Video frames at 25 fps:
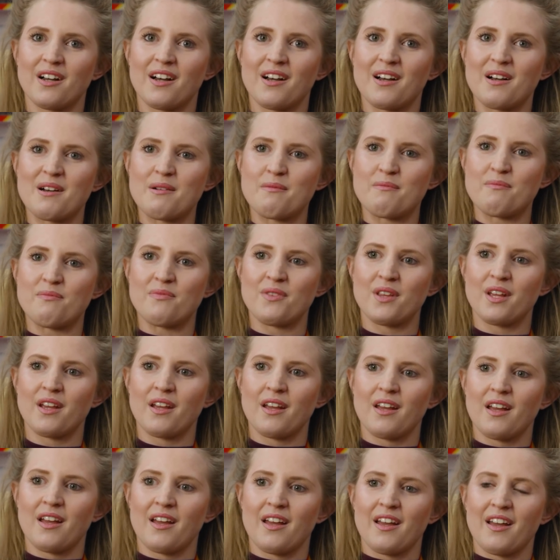You
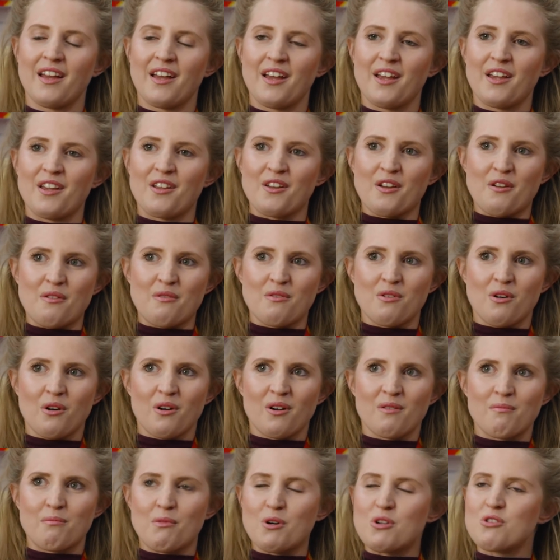know,
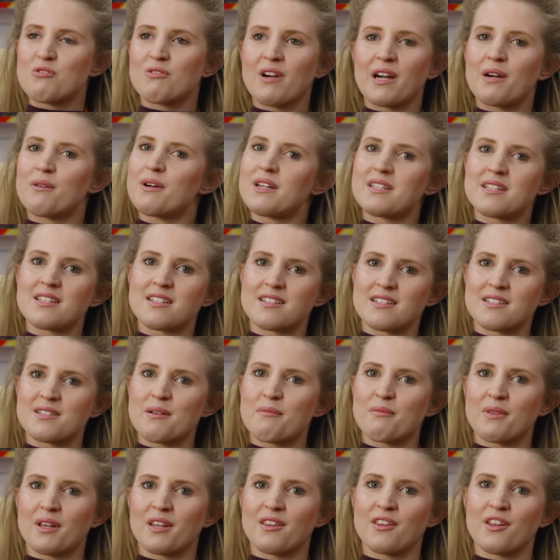model railways isn't
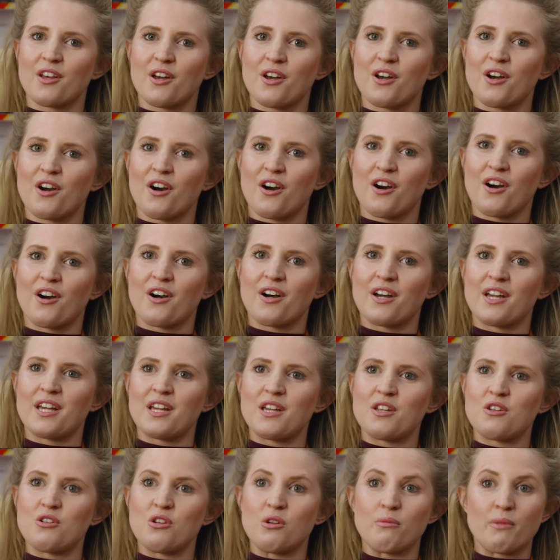something that
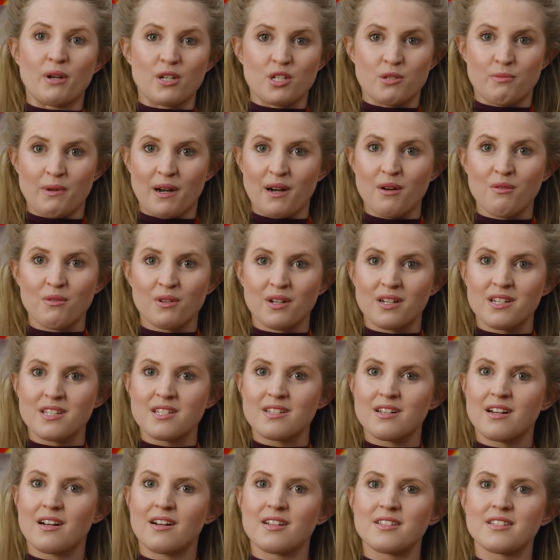I knew much about when I
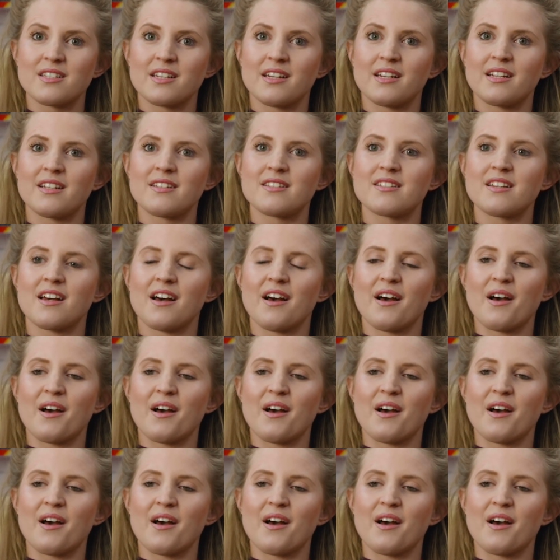started.